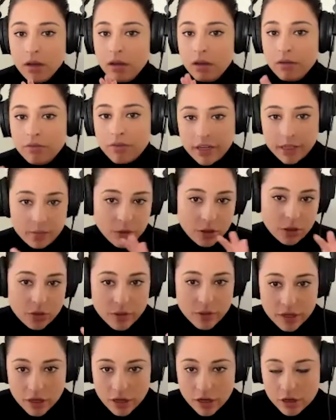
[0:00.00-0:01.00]
Facebook,
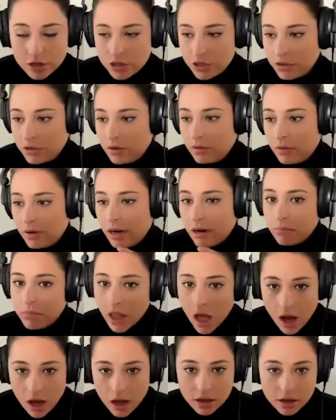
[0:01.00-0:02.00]
Twitter, to a
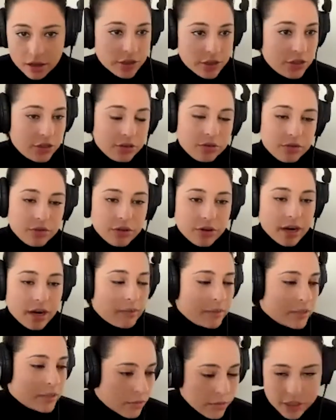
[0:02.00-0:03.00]
blog, to your
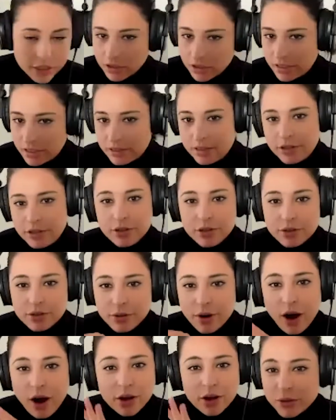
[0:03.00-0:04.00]
Amazon wish list, to
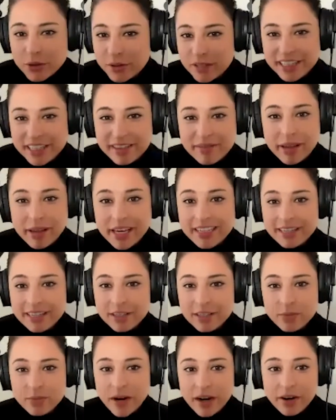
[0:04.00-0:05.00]
all sorts of
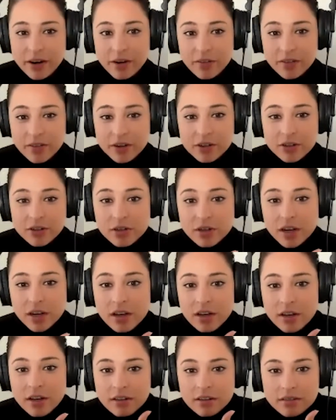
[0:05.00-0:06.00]
places where there's
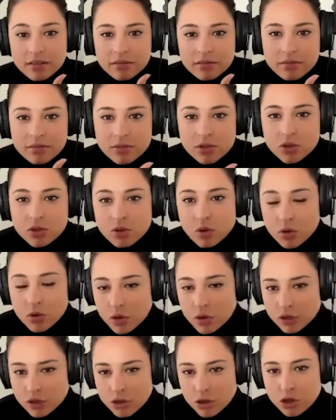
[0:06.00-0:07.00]
so
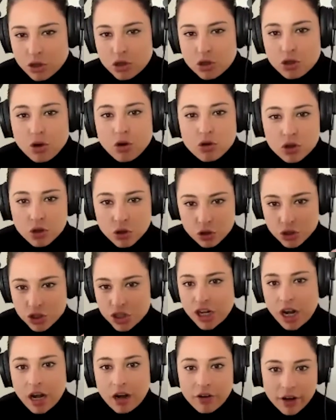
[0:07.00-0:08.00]
there's a social
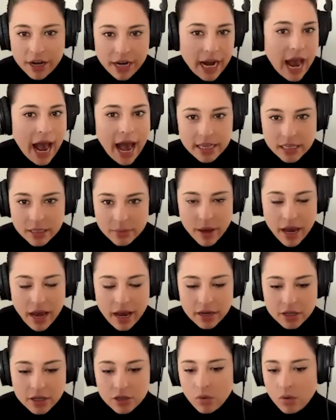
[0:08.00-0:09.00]
sharing
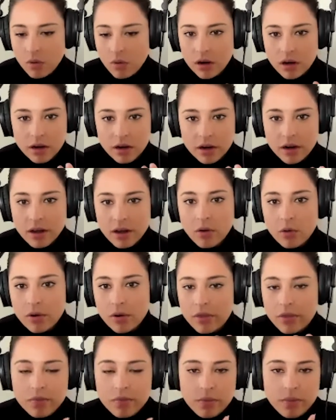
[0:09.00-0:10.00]
aspect or or
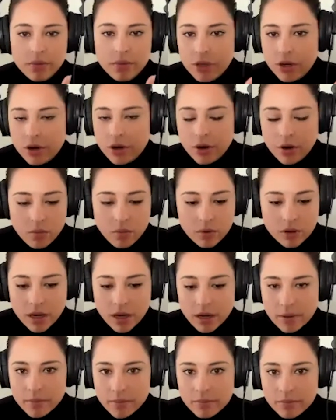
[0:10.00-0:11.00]
you know
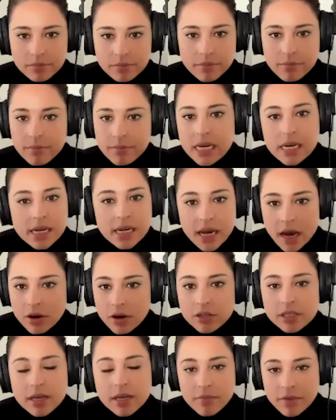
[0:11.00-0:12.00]
um, media
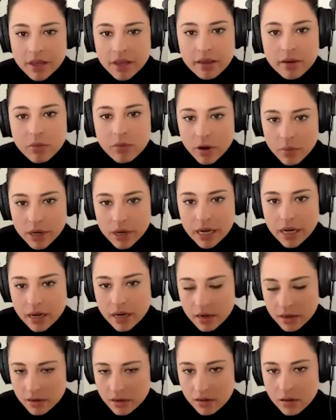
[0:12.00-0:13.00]
or something that where we
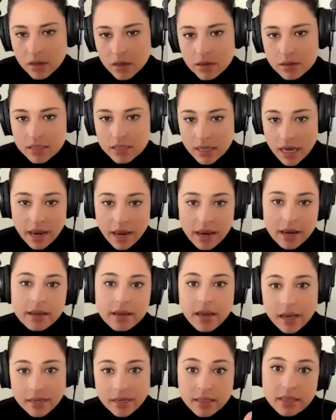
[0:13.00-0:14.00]
can say
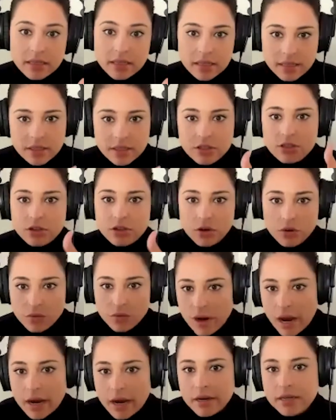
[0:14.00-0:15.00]
yes this is the
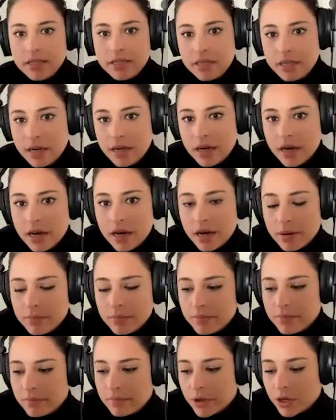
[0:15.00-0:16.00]
correct
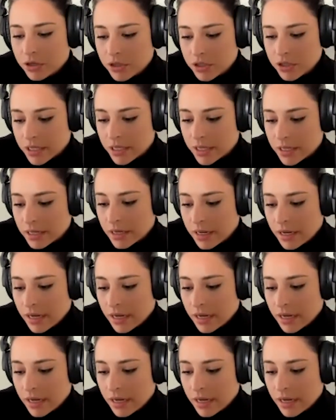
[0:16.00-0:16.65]
um, person